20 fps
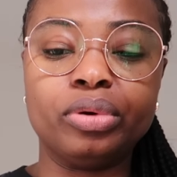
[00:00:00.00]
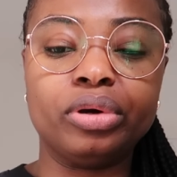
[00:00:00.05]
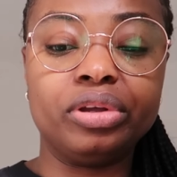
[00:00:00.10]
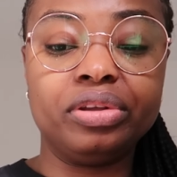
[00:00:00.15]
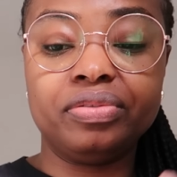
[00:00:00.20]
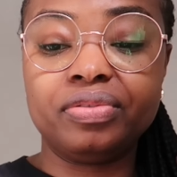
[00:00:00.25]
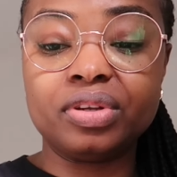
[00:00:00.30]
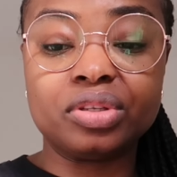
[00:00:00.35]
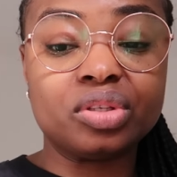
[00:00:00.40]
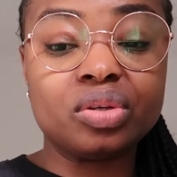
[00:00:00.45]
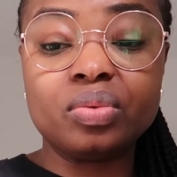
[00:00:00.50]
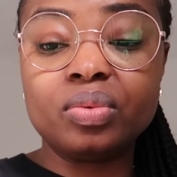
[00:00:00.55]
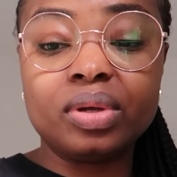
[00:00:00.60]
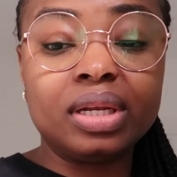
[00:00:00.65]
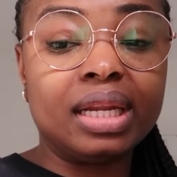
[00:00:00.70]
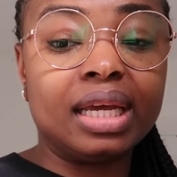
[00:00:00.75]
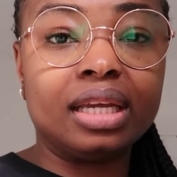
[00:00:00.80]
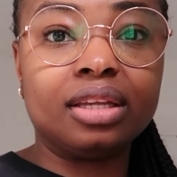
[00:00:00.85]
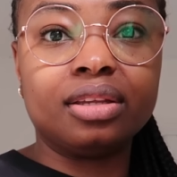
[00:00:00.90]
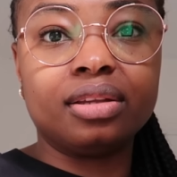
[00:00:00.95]
But if you're
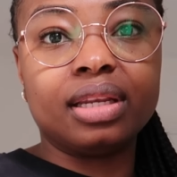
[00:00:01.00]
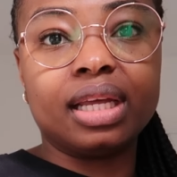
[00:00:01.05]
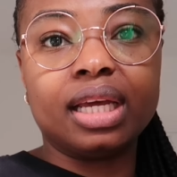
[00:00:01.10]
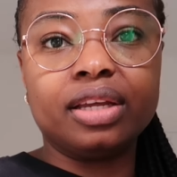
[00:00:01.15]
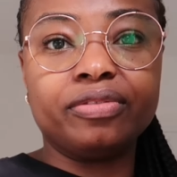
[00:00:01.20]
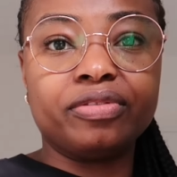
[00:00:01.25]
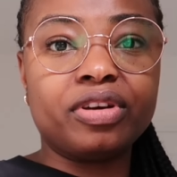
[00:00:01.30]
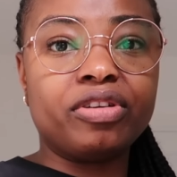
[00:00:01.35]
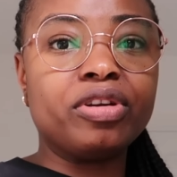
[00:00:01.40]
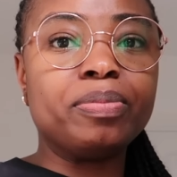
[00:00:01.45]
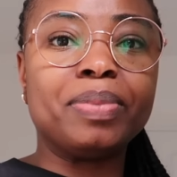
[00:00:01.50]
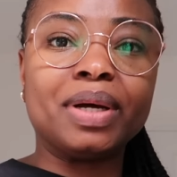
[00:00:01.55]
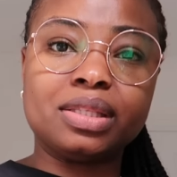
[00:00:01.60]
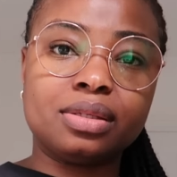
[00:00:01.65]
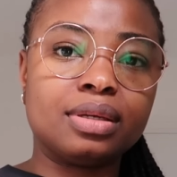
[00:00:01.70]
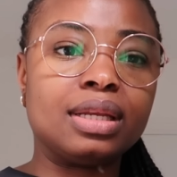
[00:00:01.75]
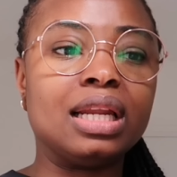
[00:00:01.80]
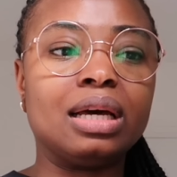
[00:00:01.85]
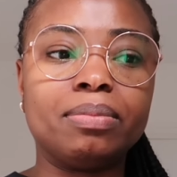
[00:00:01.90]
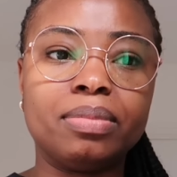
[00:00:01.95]
someone like you, like, very
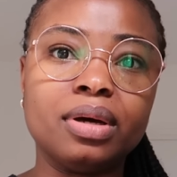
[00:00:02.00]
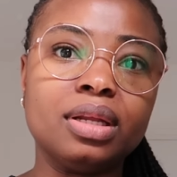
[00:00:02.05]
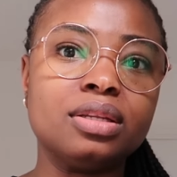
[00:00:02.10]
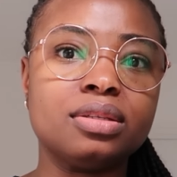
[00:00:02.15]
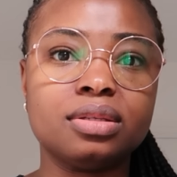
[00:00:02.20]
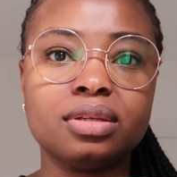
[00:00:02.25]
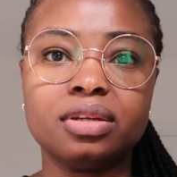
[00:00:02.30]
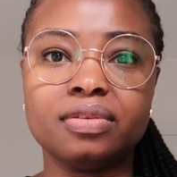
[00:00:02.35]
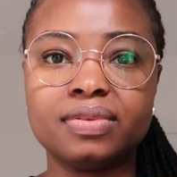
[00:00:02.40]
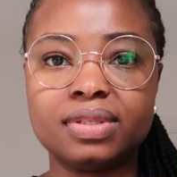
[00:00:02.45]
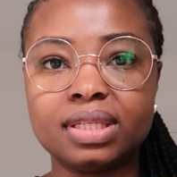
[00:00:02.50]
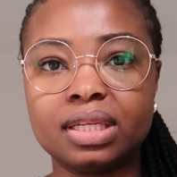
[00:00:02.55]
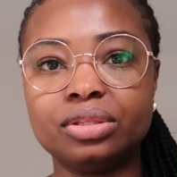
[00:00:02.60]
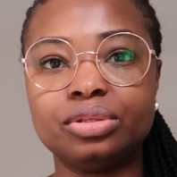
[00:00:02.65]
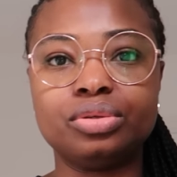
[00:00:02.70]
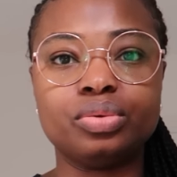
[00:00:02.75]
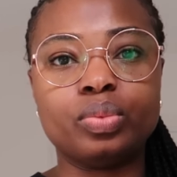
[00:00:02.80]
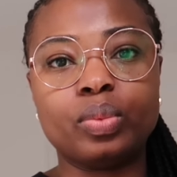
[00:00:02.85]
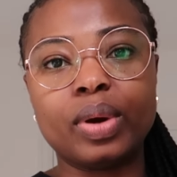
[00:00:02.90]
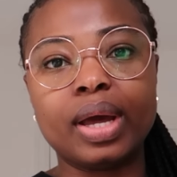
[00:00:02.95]
particular about the sort of
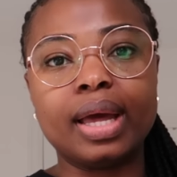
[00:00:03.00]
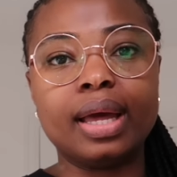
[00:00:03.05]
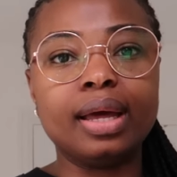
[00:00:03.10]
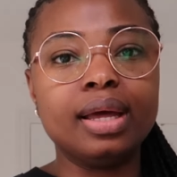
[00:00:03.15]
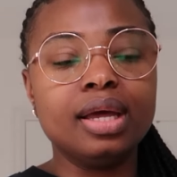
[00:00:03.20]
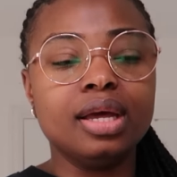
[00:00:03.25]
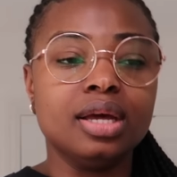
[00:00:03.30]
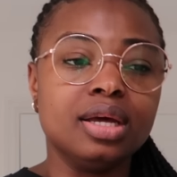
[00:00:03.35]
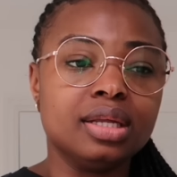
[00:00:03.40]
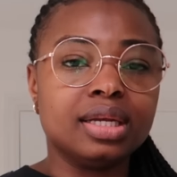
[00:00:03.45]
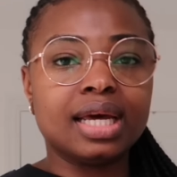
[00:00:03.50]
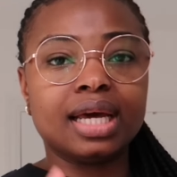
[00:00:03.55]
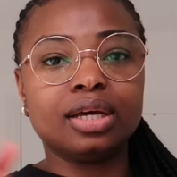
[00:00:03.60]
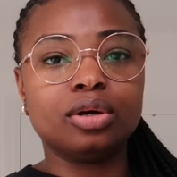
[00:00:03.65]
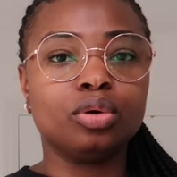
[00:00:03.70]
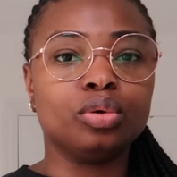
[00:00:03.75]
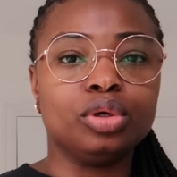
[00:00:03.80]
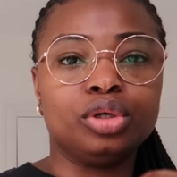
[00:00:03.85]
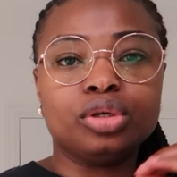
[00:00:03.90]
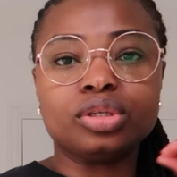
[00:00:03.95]
scent you wear,
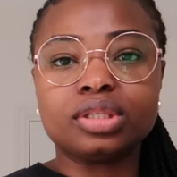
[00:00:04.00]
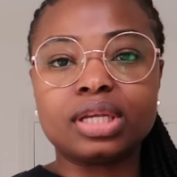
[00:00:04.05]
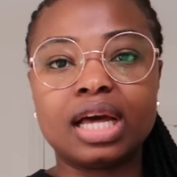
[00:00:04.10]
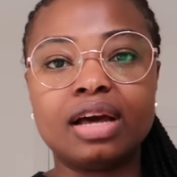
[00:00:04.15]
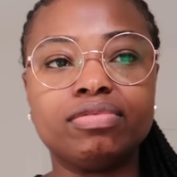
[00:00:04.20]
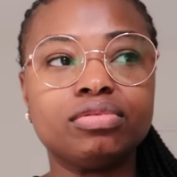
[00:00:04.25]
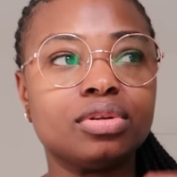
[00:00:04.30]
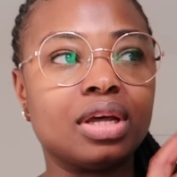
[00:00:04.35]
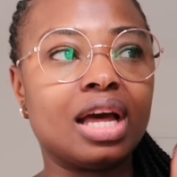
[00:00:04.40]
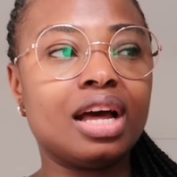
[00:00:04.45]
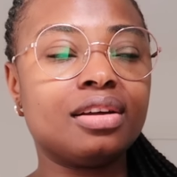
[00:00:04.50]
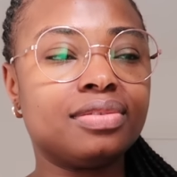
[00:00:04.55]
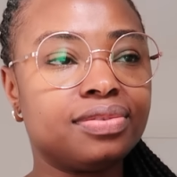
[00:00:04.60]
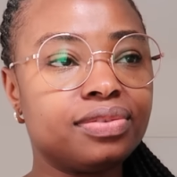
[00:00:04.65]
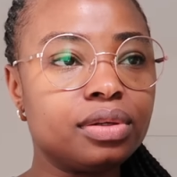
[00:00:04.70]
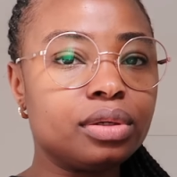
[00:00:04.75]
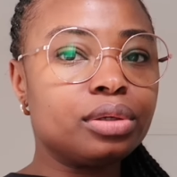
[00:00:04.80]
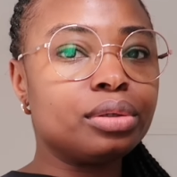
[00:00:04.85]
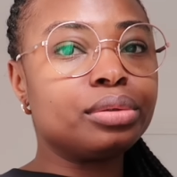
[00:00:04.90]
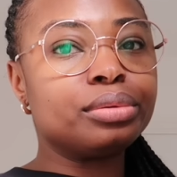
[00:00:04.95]
that, oh, it doesn't have to have
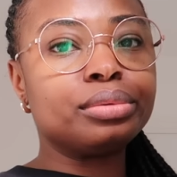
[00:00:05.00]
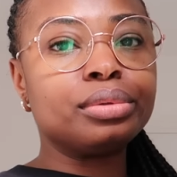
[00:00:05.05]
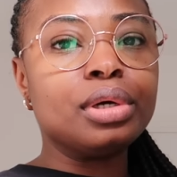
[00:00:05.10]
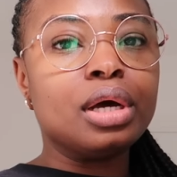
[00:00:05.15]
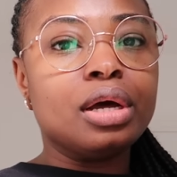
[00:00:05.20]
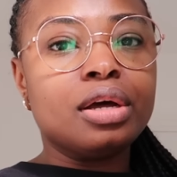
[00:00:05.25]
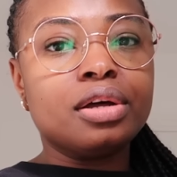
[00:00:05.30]
flowers,